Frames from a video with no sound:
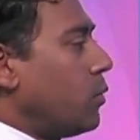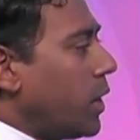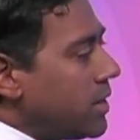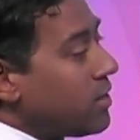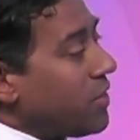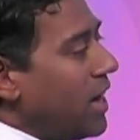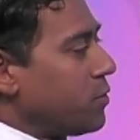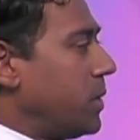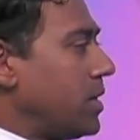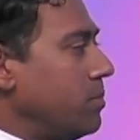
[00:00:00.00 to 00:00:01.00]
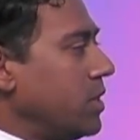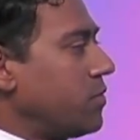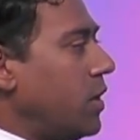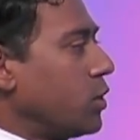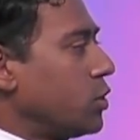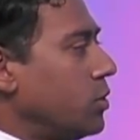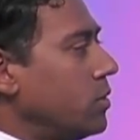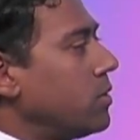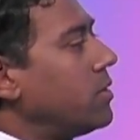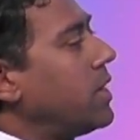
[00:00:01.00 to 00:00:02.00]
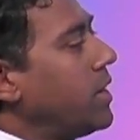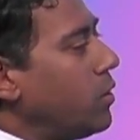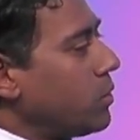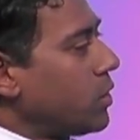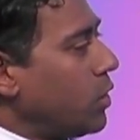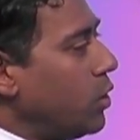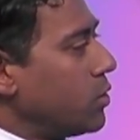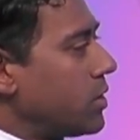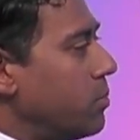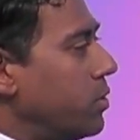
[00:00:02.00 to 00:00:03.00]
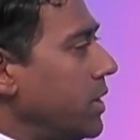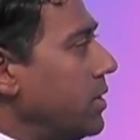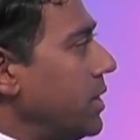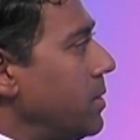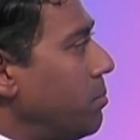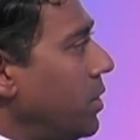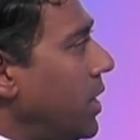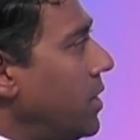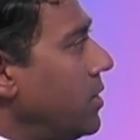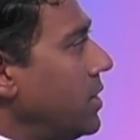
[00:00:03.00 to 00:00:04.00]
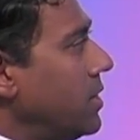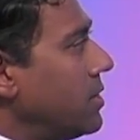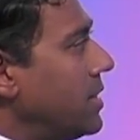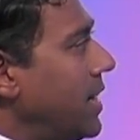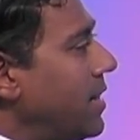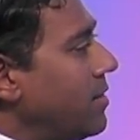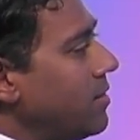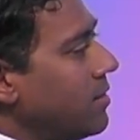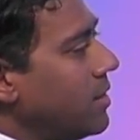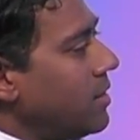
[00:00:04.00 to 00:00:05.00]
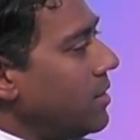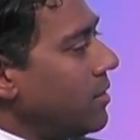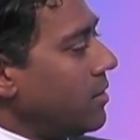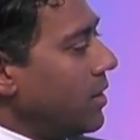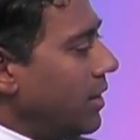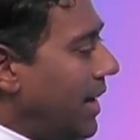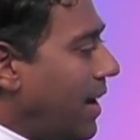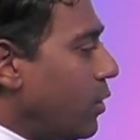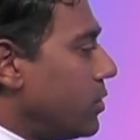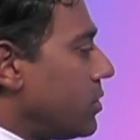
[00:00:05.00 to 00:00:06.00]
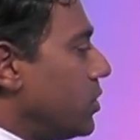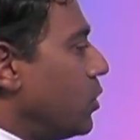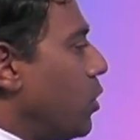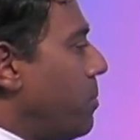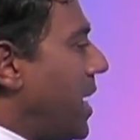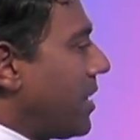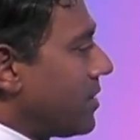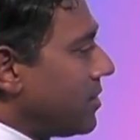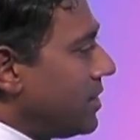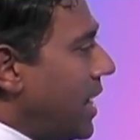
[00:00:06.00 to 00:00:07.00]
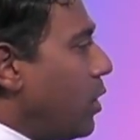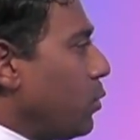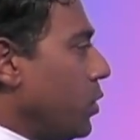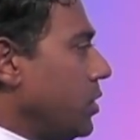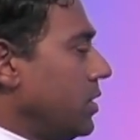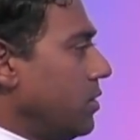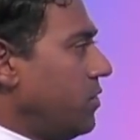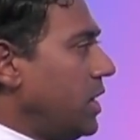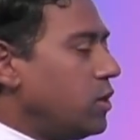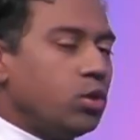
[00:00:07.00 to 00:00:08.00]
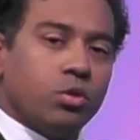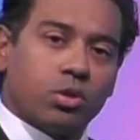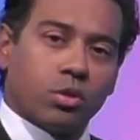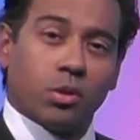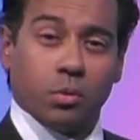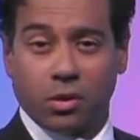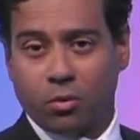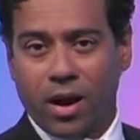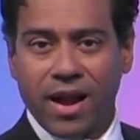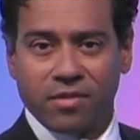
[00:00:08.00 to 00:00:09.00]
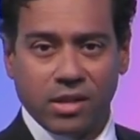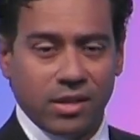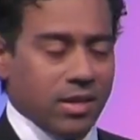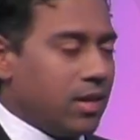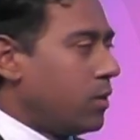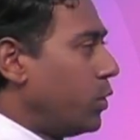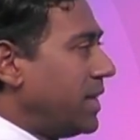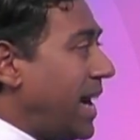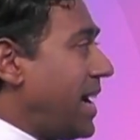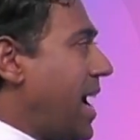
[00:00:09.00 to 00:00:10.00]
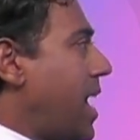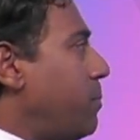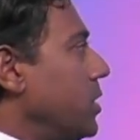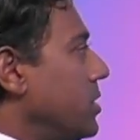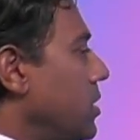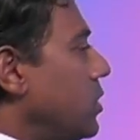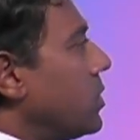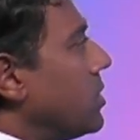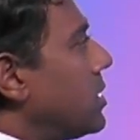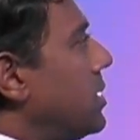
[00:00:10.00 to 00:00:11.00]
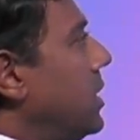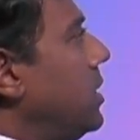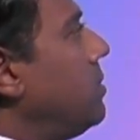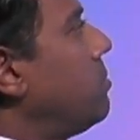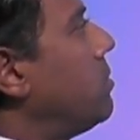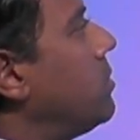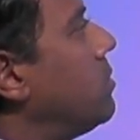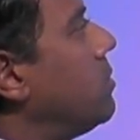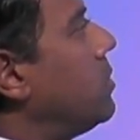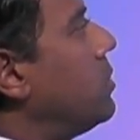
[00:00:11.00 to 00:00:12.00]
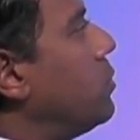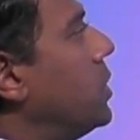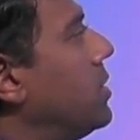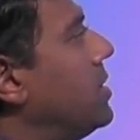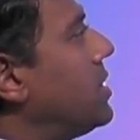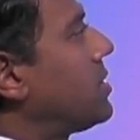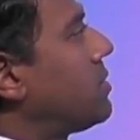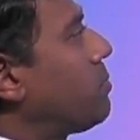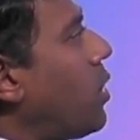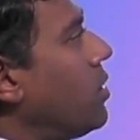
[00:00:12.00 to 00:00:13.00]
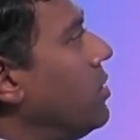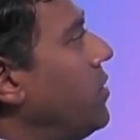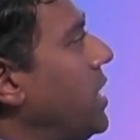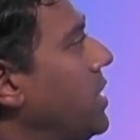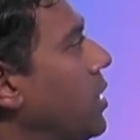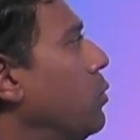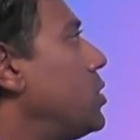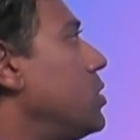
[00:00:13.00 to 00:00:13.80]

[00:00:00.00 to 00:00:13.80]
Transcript: When these valves become dysfunctional, they don't close completely, and blood is then allowed to go back downward in the vein, usually with gravity. When that happens, as you can see with this part of the vein here, which